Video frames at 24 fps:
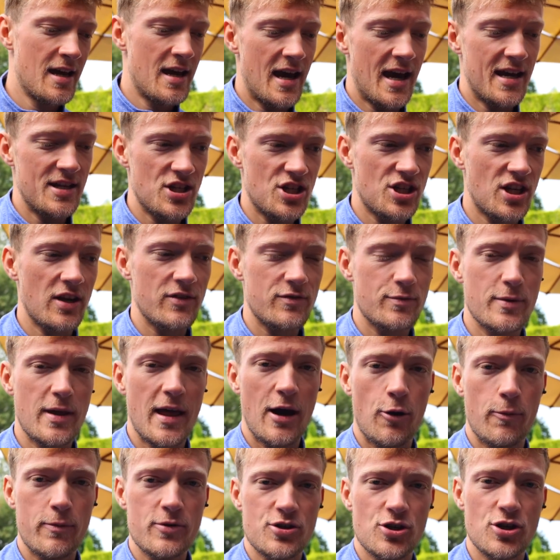and just gives me that
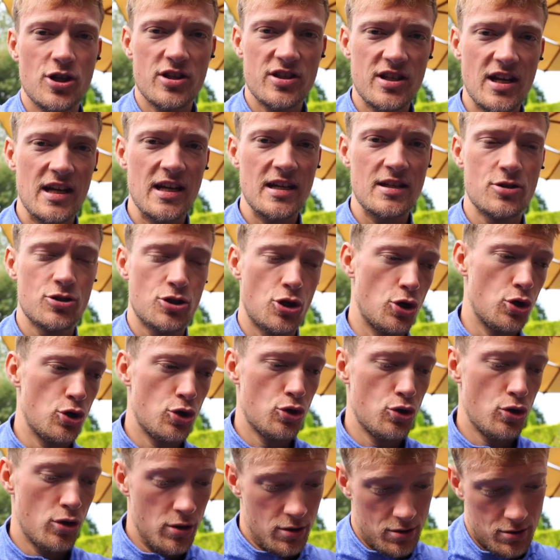opportunity
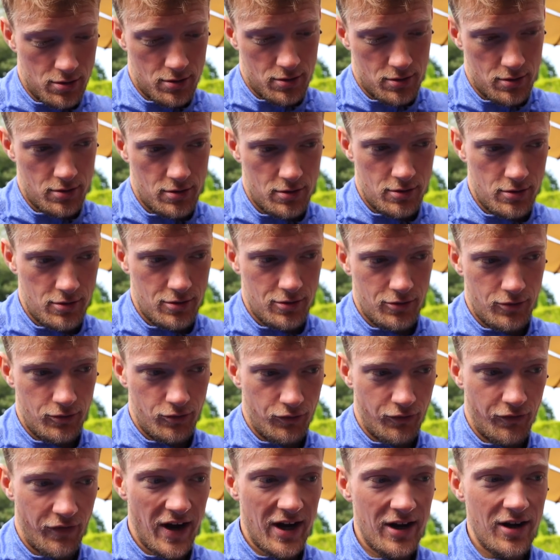to
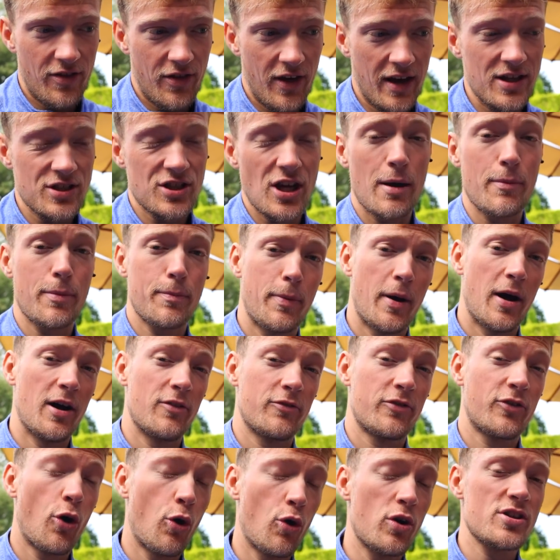vary things up. But
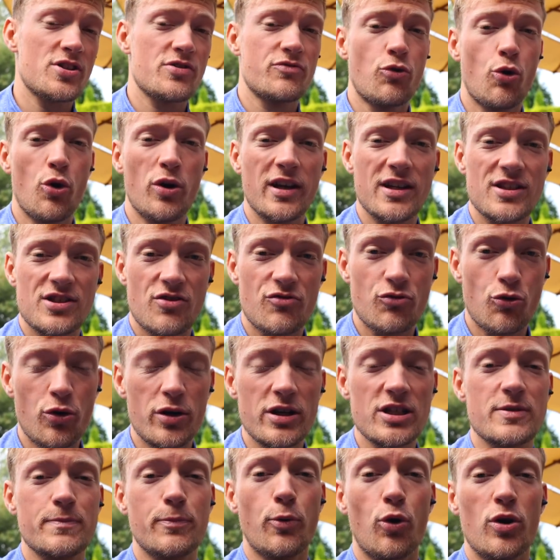of course, rowing is a rowing
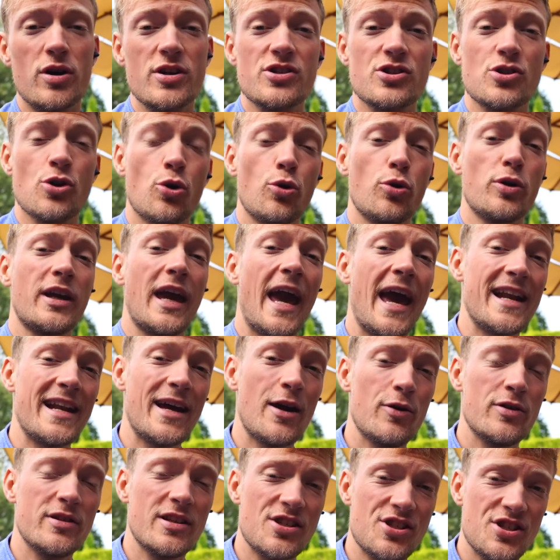sport, so getting
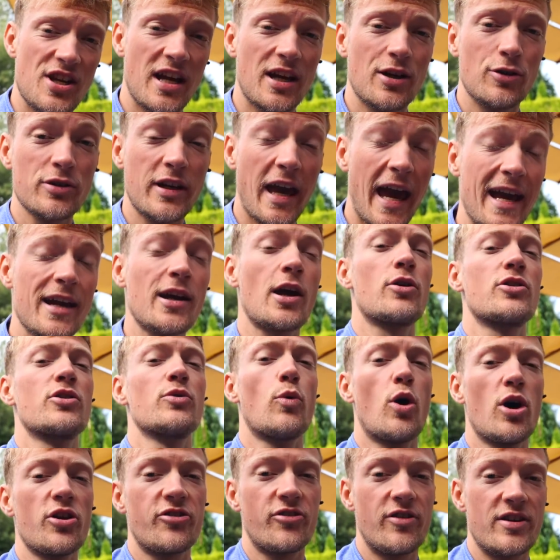out in the single, getting out in the
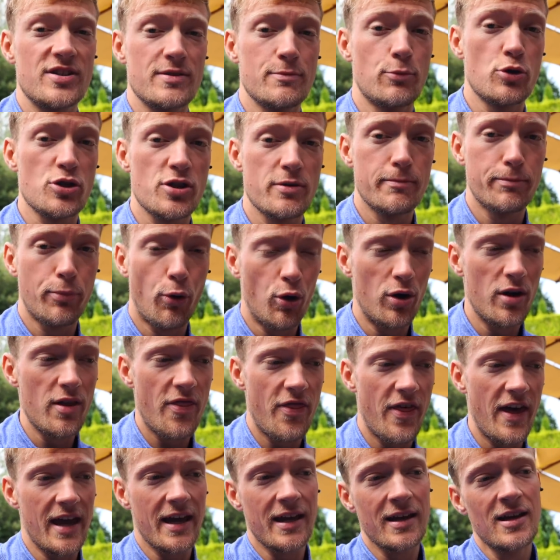water is the most important
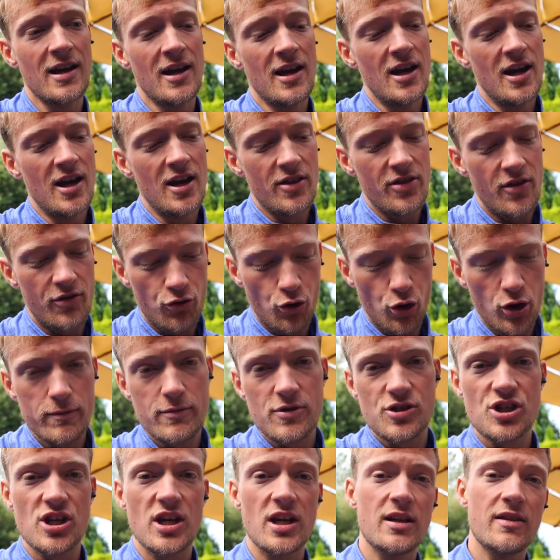thing. The rowing
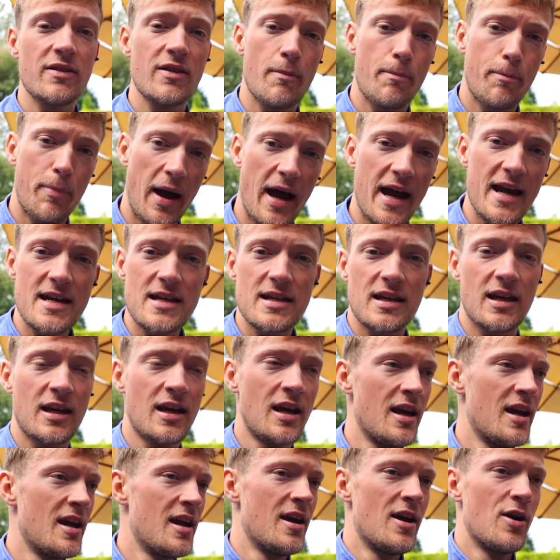machine, the bike,
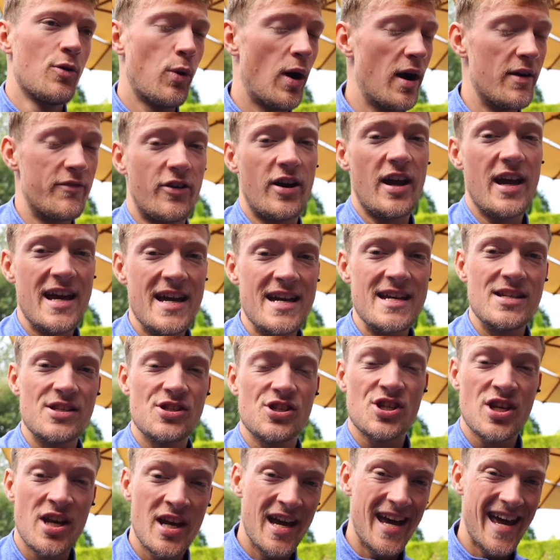whatever it
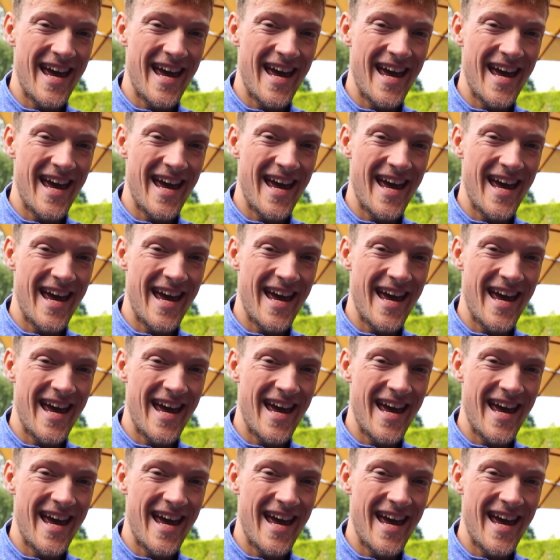is